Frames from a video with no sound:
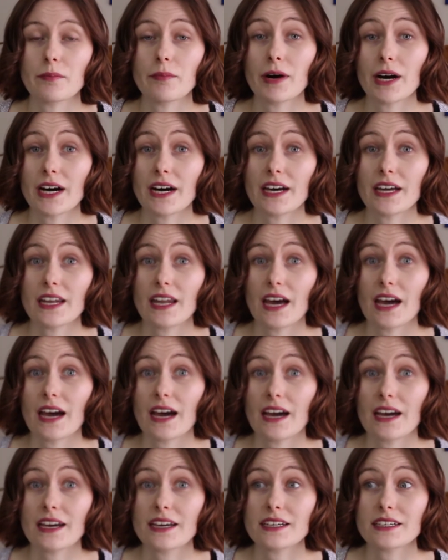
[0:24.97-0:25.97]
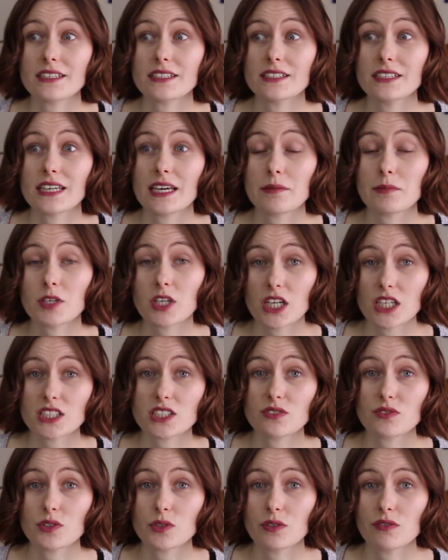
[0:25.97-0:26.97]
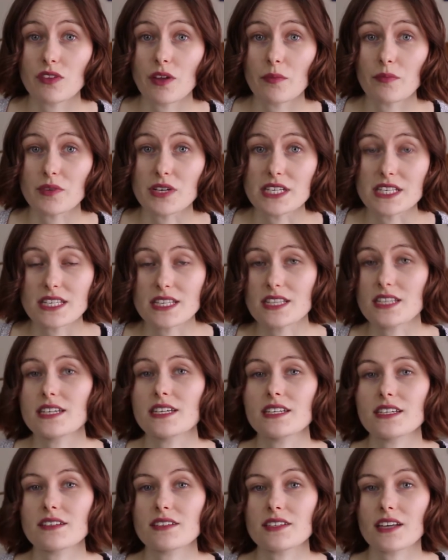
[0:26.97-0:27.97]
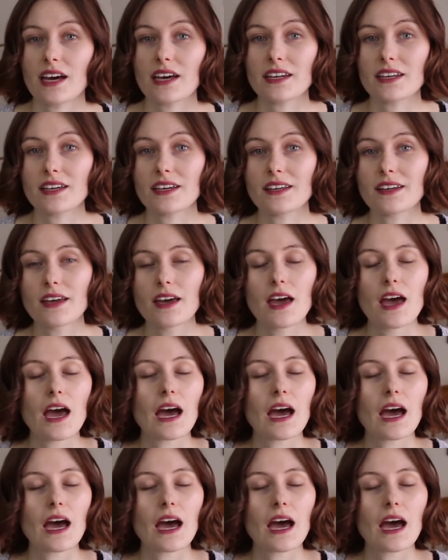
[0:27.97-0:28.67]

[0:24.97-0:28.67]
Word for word: but I came across a few of them recently and decided